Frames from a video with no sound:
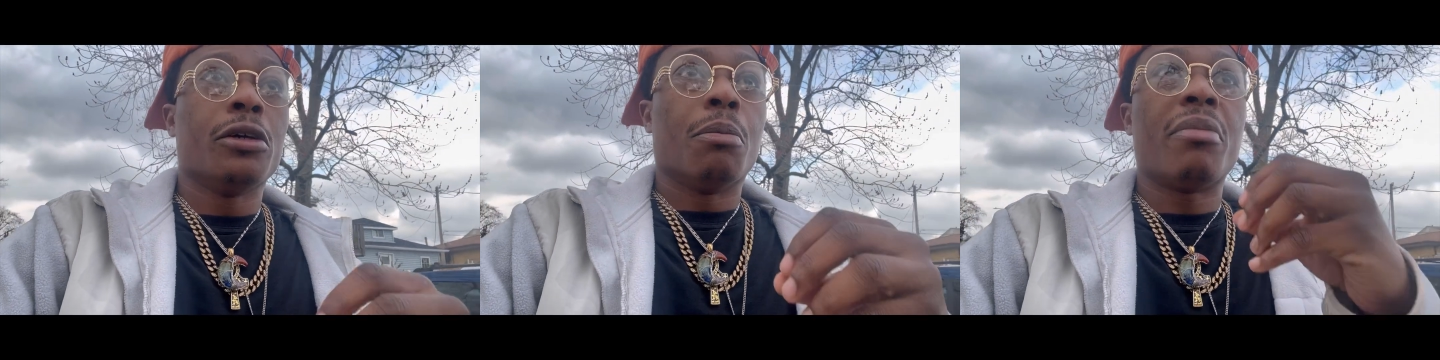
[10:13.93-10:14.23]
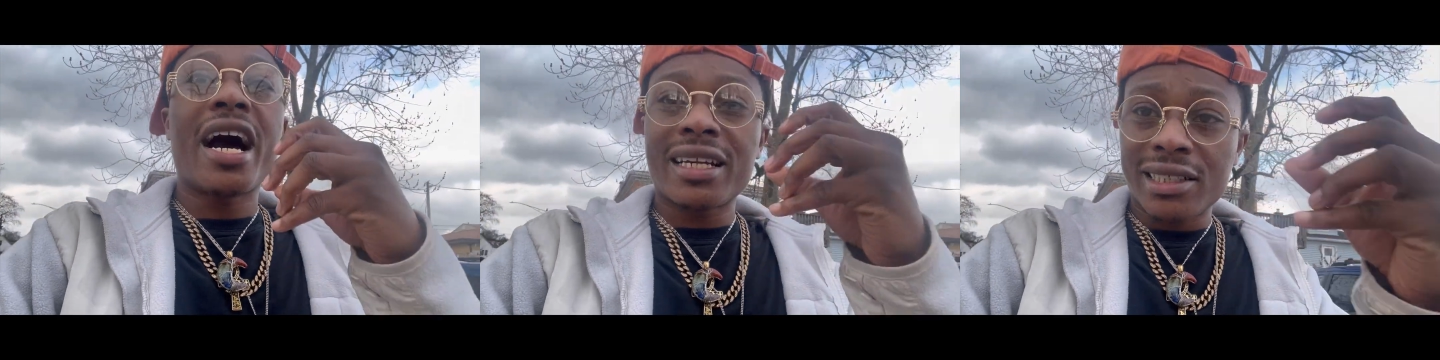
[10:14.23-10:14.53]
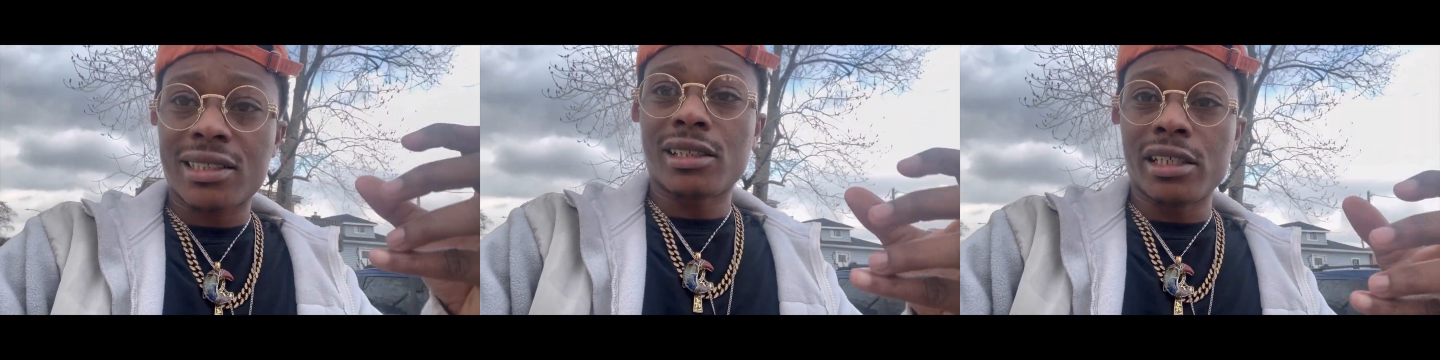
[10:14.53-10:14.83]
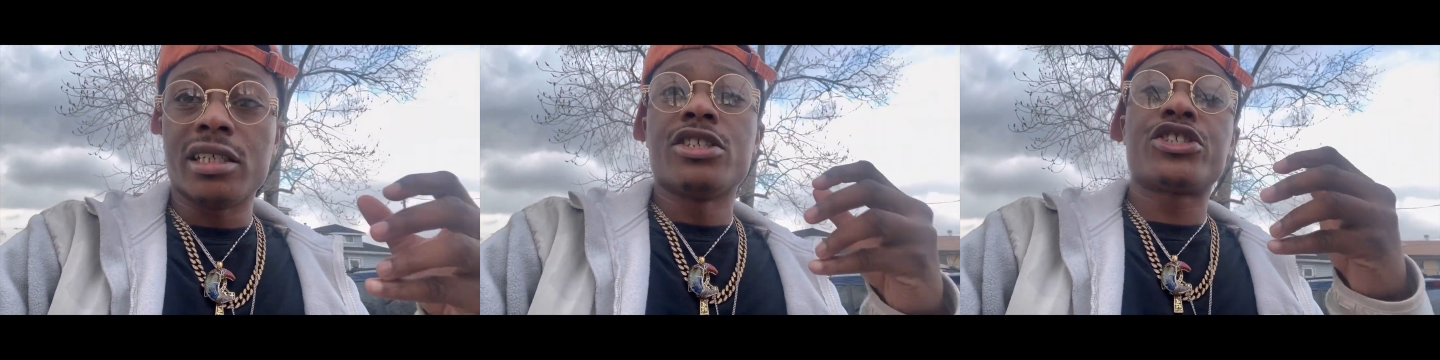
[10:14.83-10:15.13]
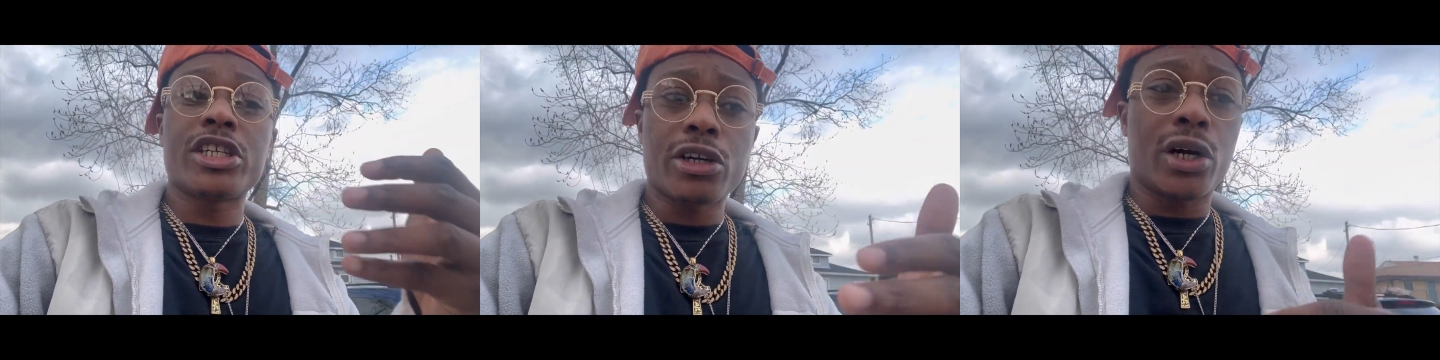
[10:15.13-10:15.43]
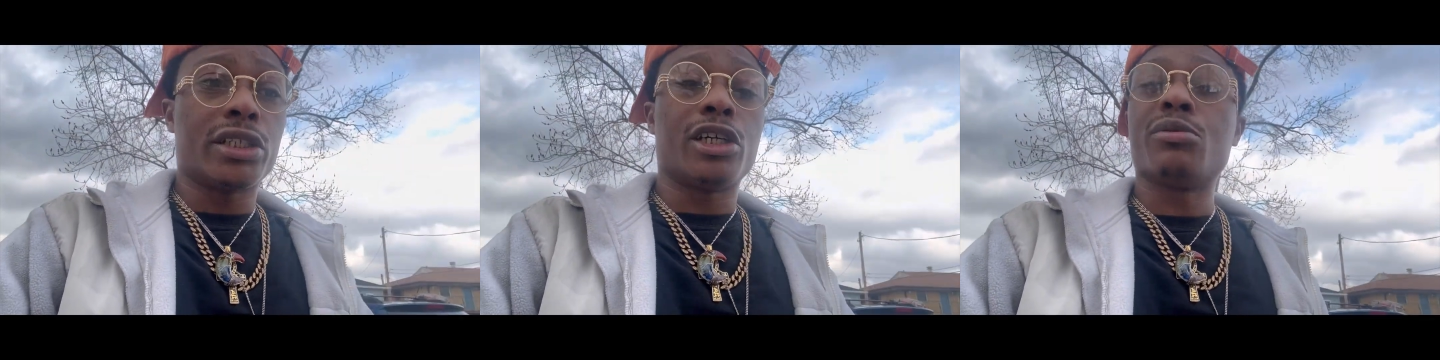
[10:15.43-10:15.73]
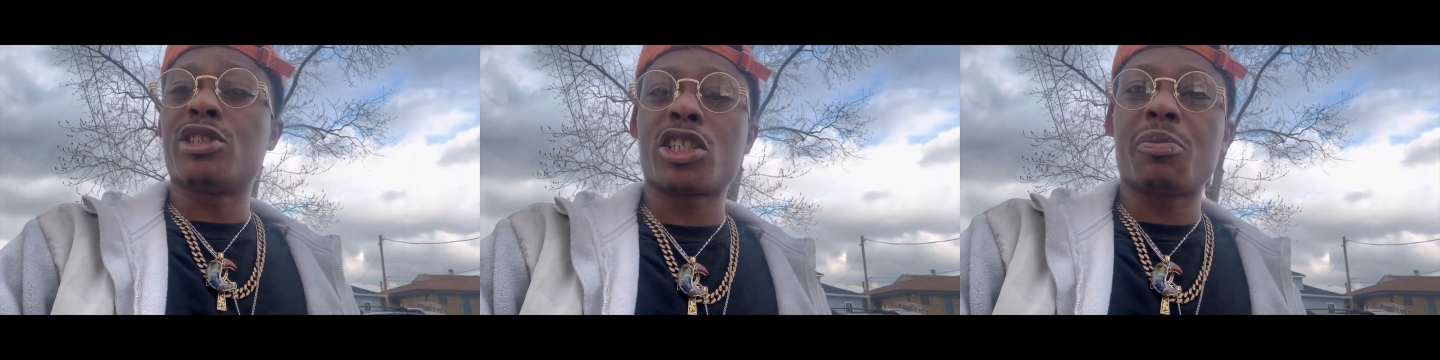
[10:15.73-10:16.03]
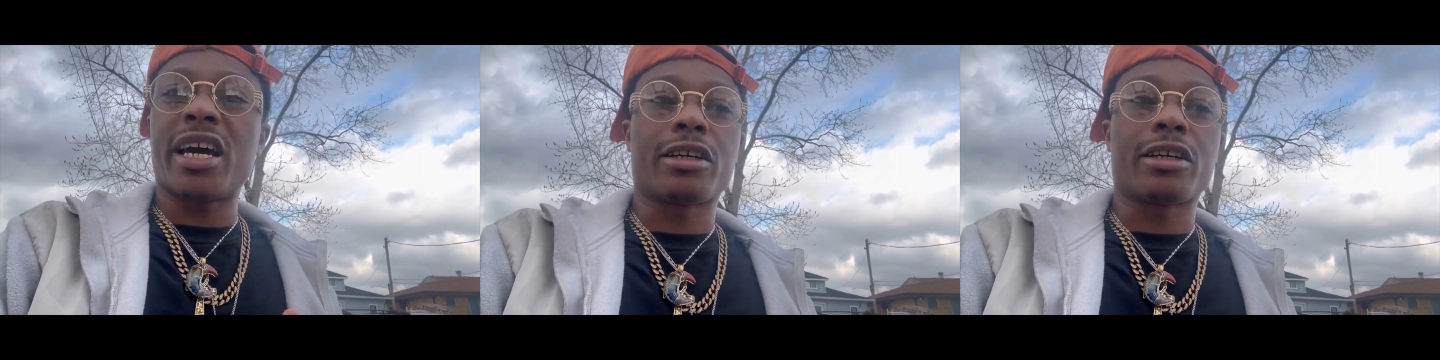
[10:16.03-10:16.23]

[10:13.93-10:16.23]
modestly shit on them just by